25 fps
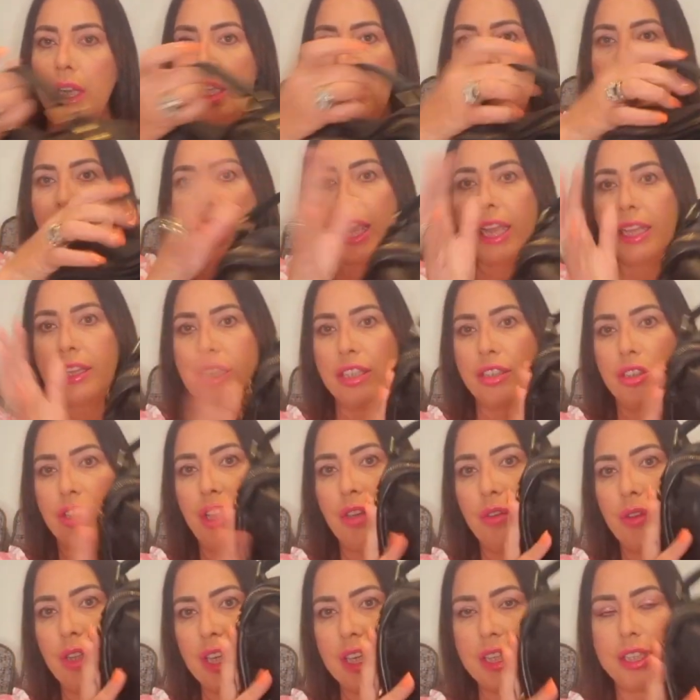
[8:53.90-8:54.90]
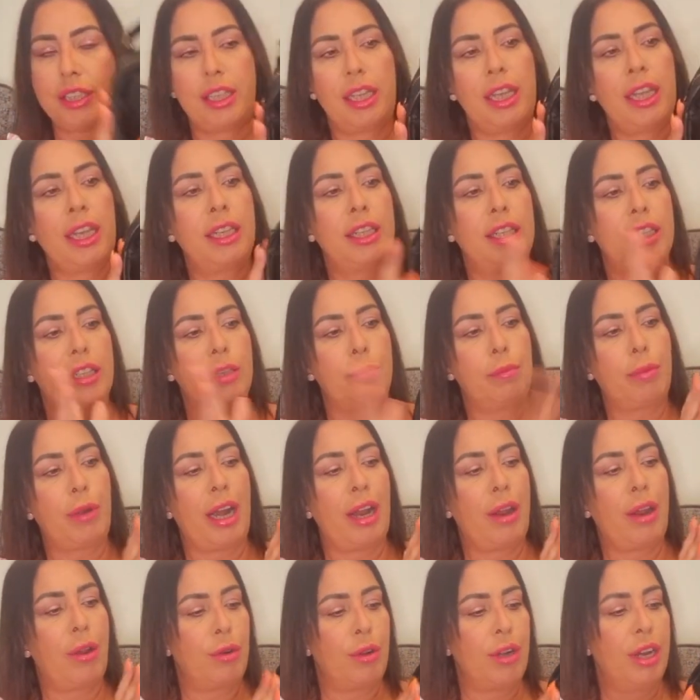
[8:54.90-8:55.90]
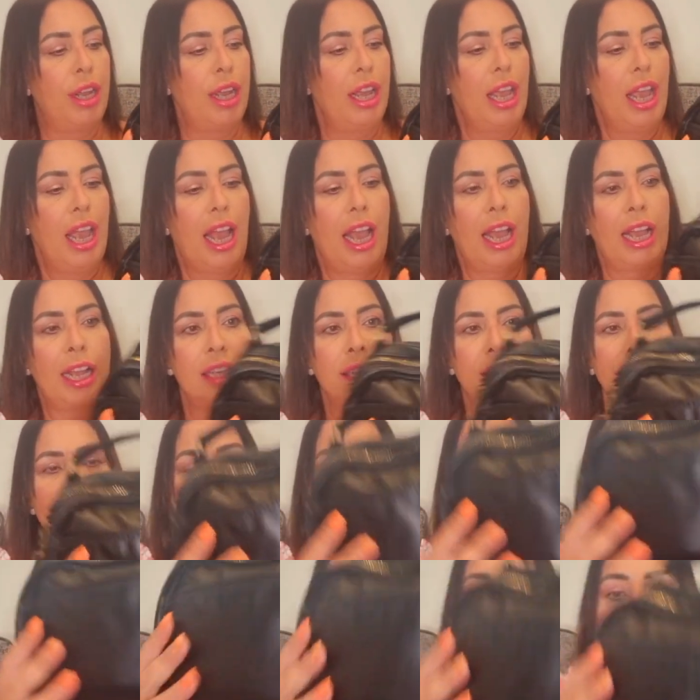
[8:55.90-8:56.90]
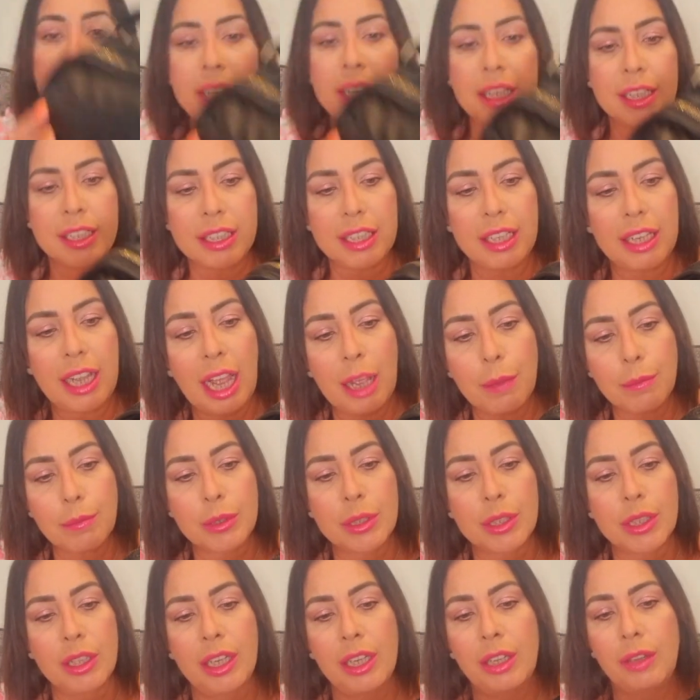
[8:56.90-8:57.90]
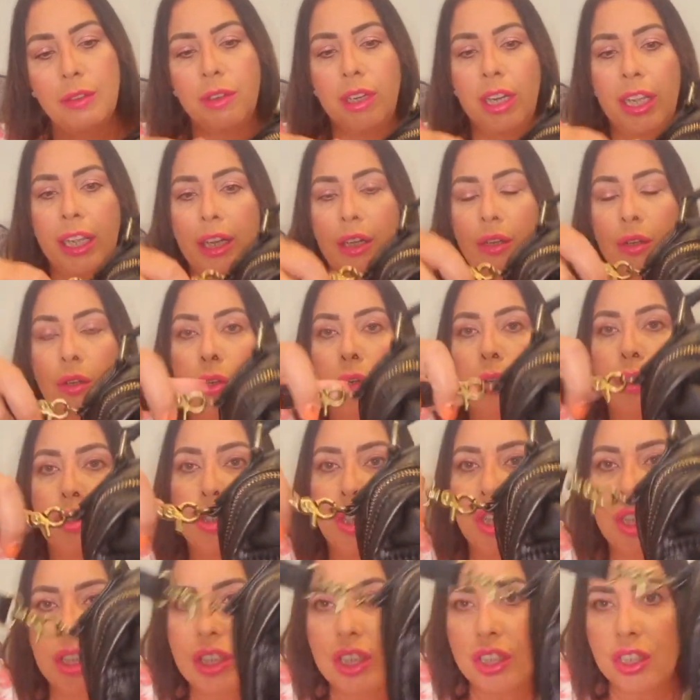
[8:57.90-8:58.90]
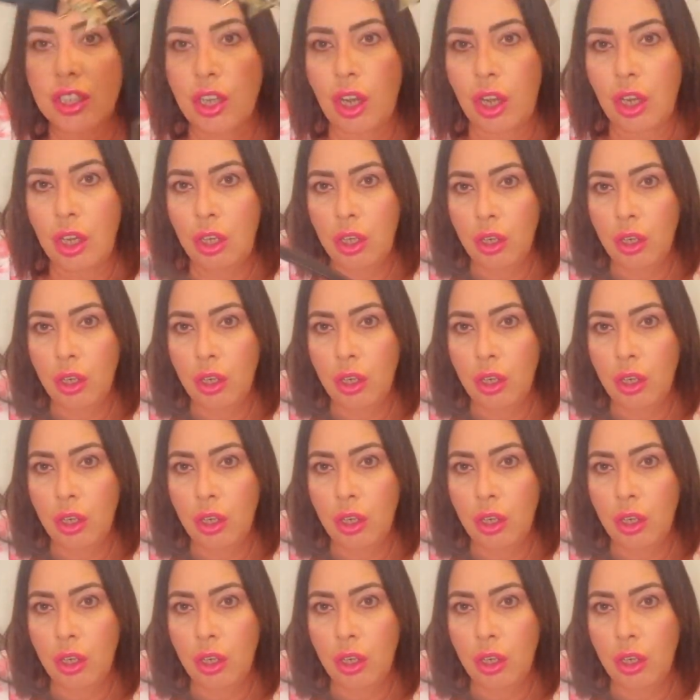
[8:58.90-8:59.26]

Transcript: yeah, they do this in the brown, and it is absolutely gorgeous. It's got a